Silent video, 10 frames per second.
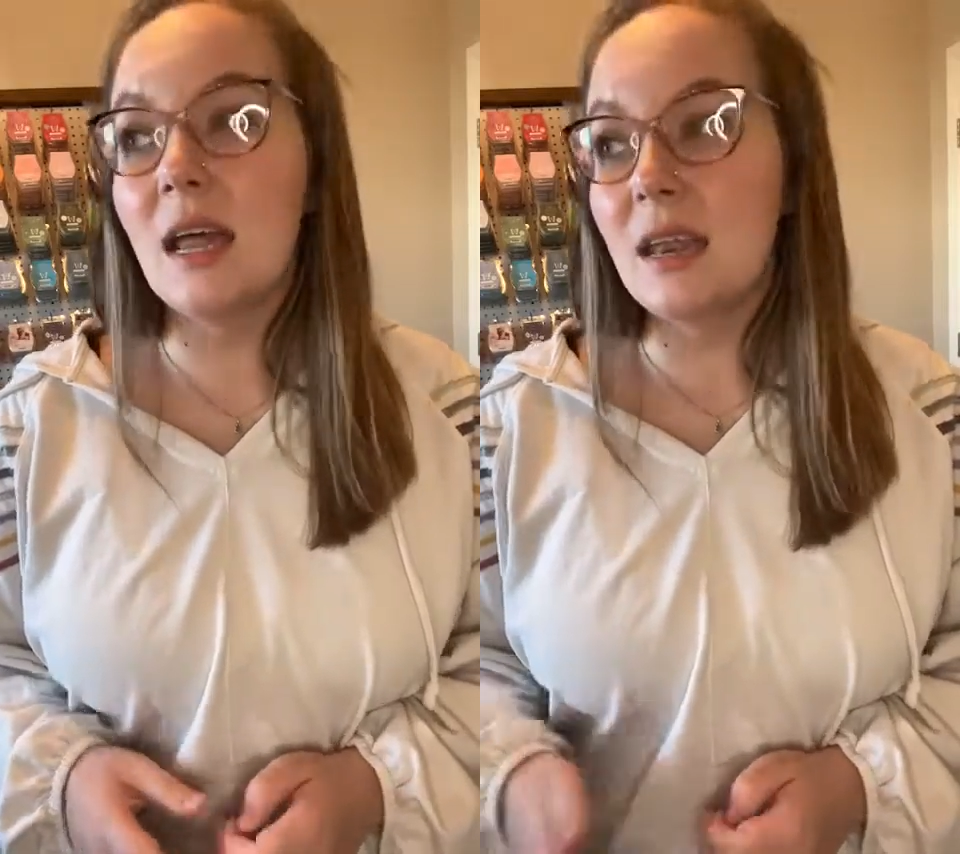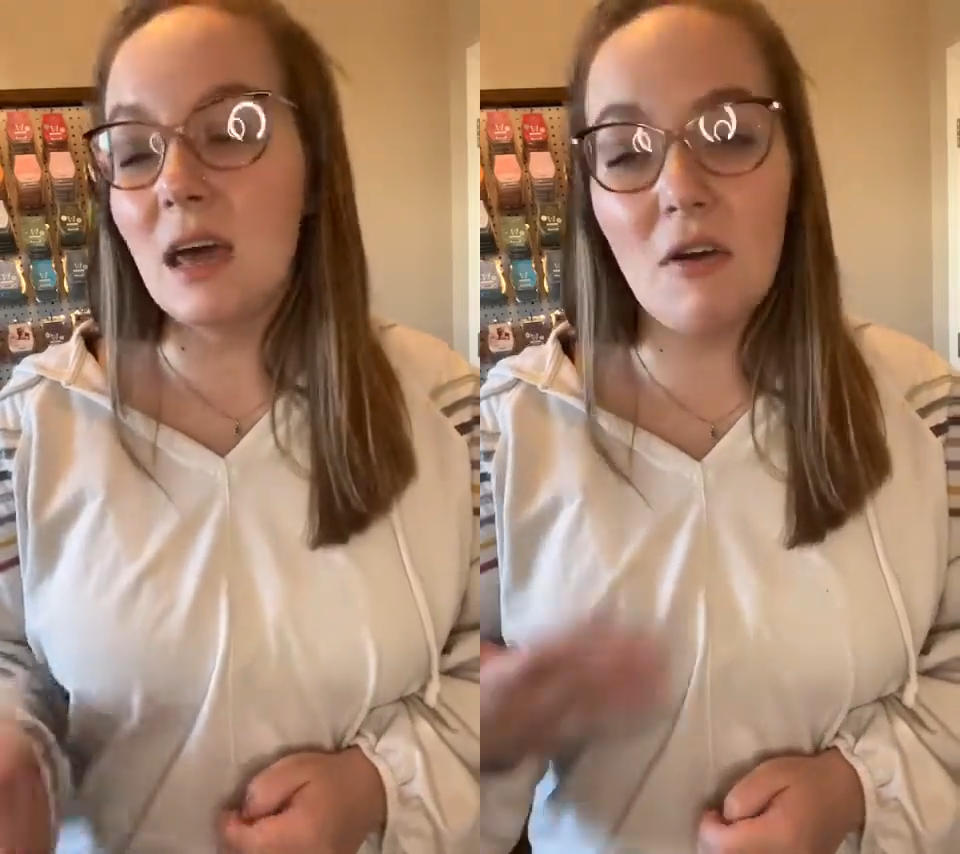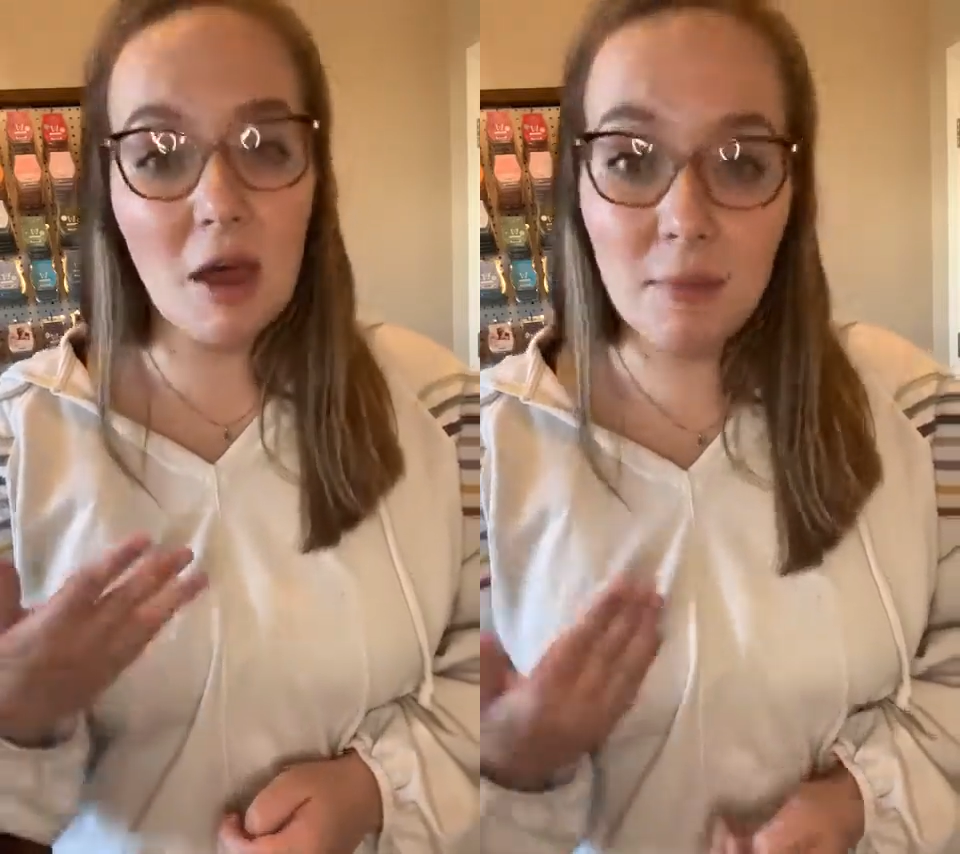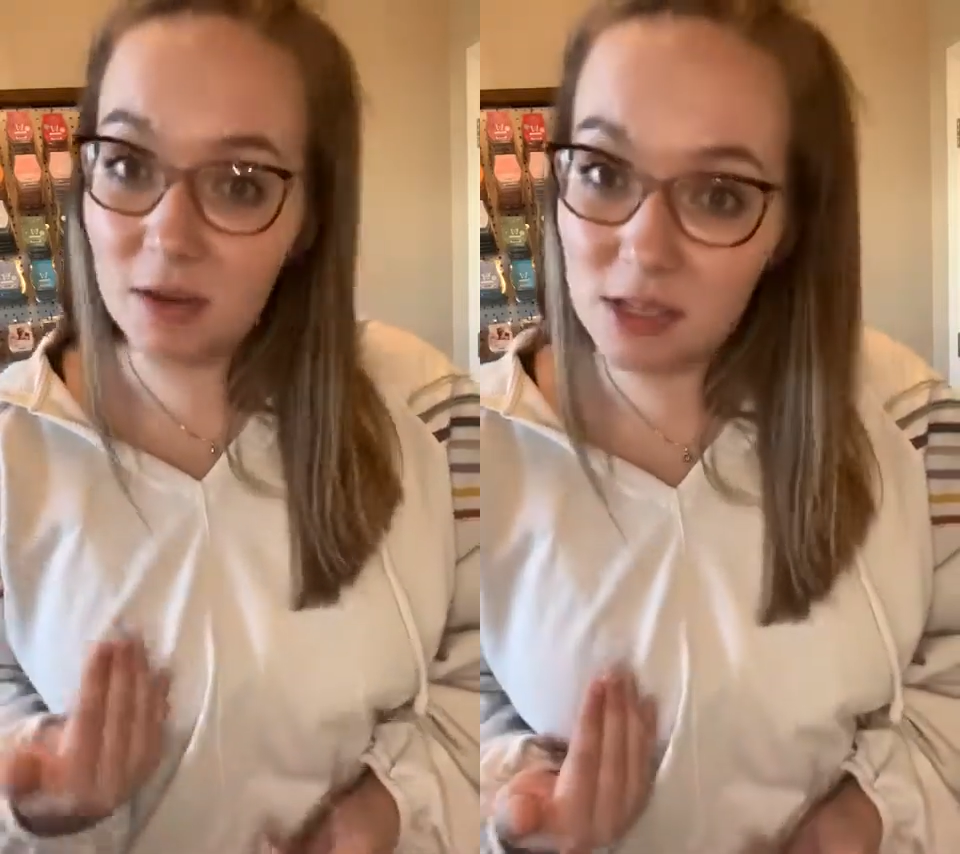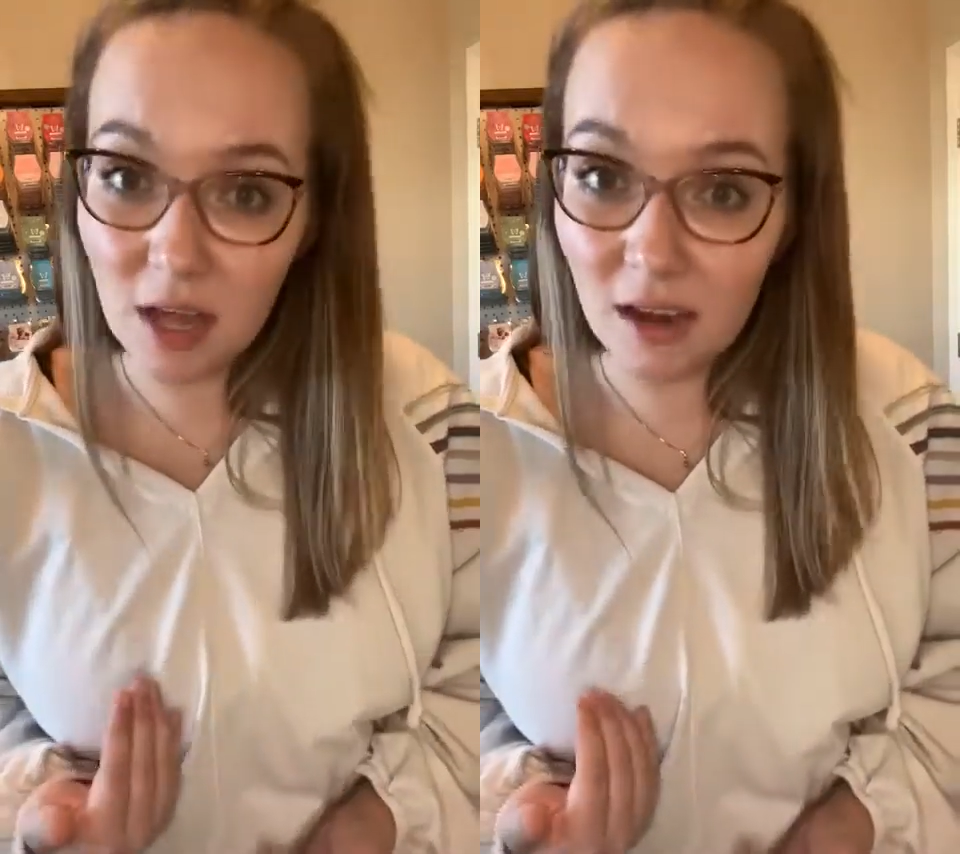Now, I
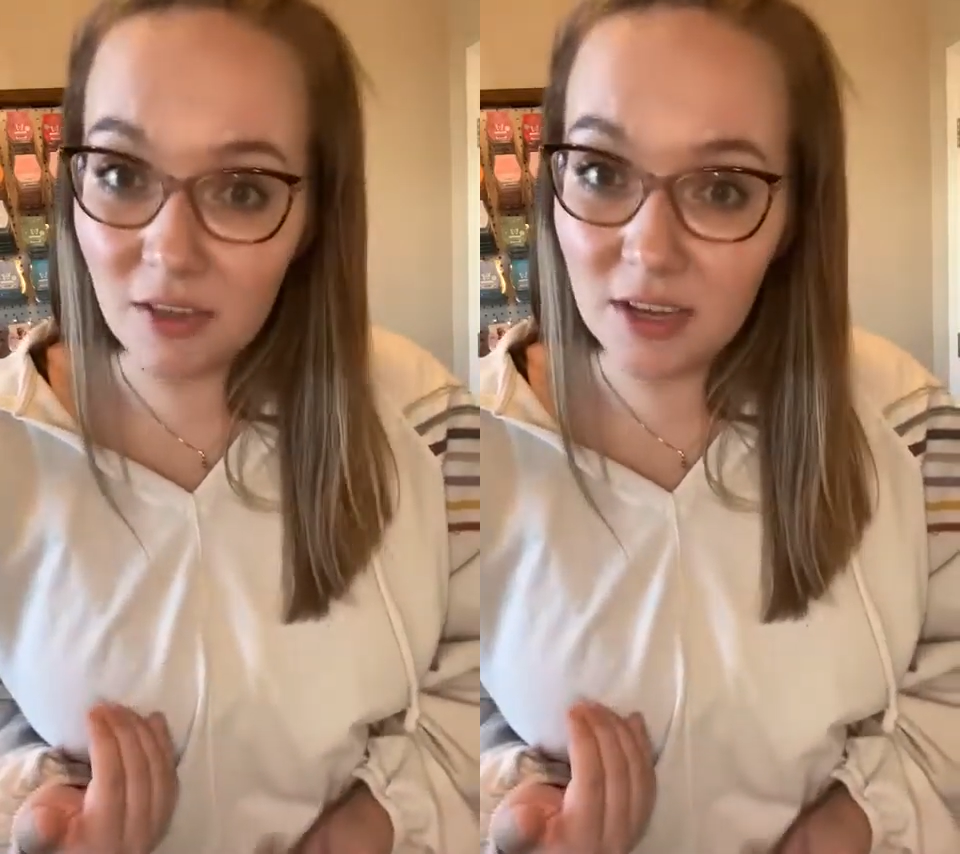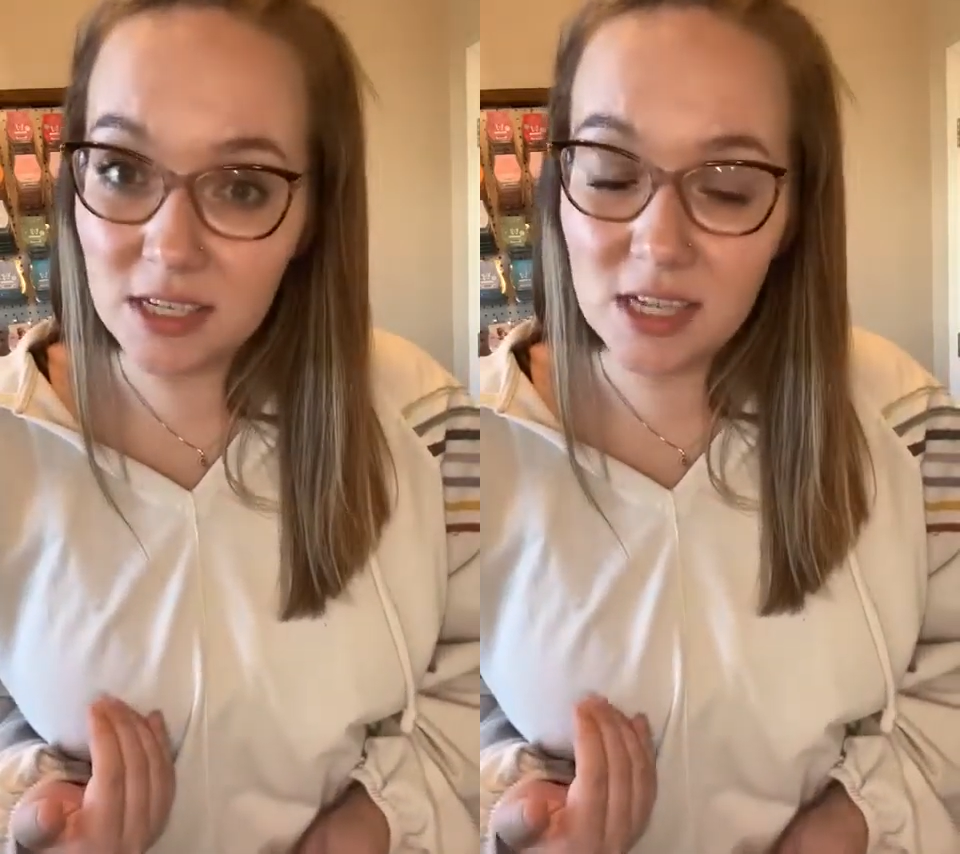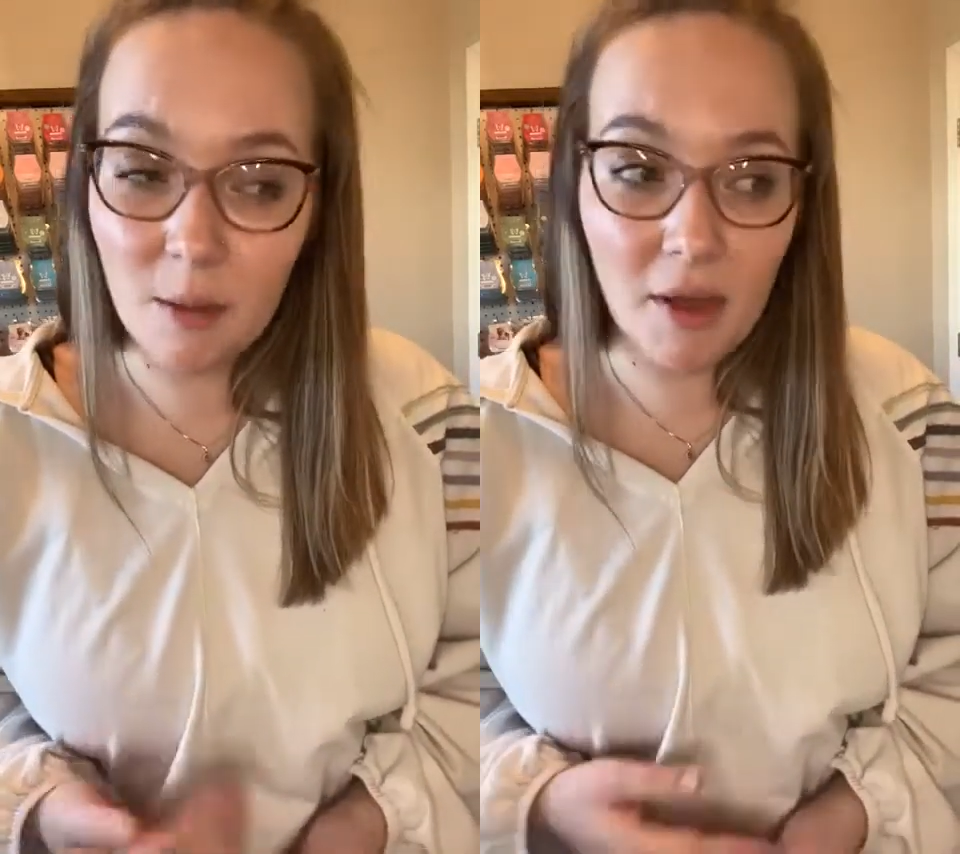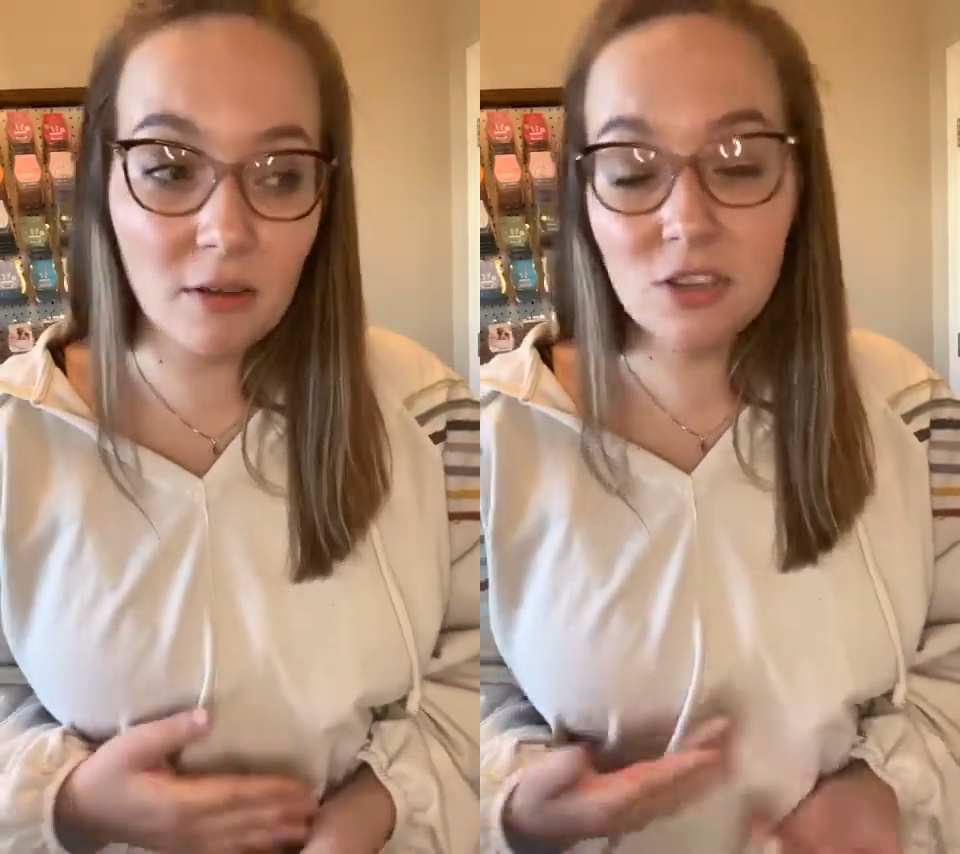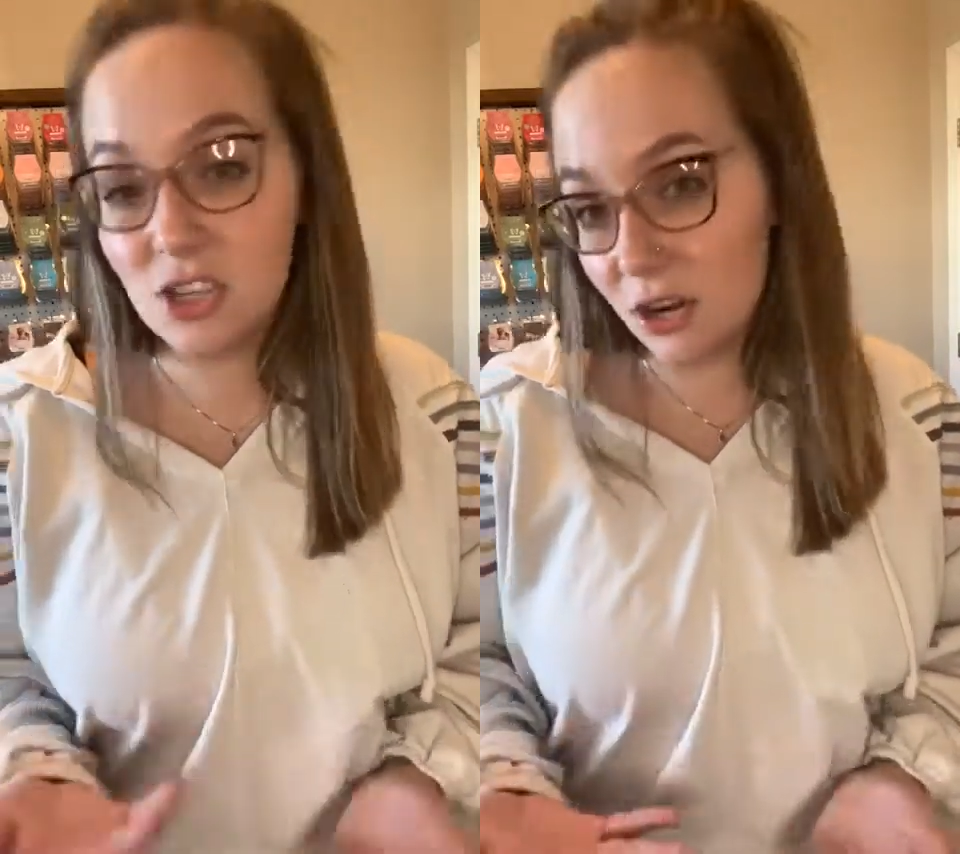post a lot of things
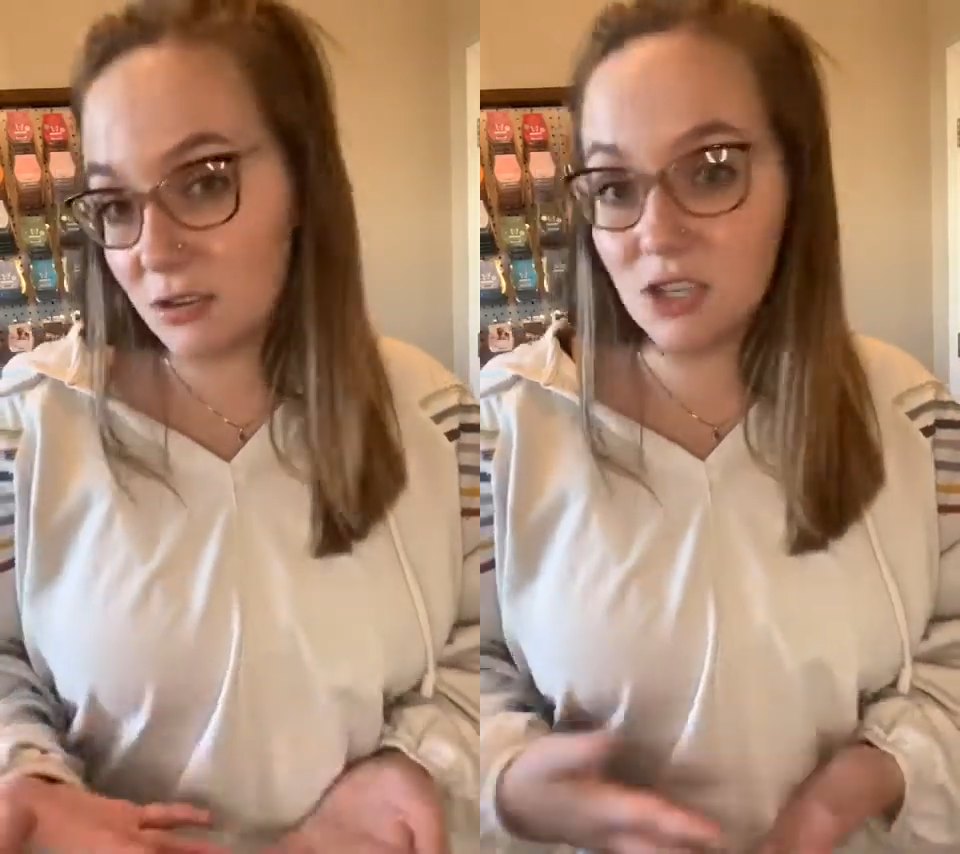about church,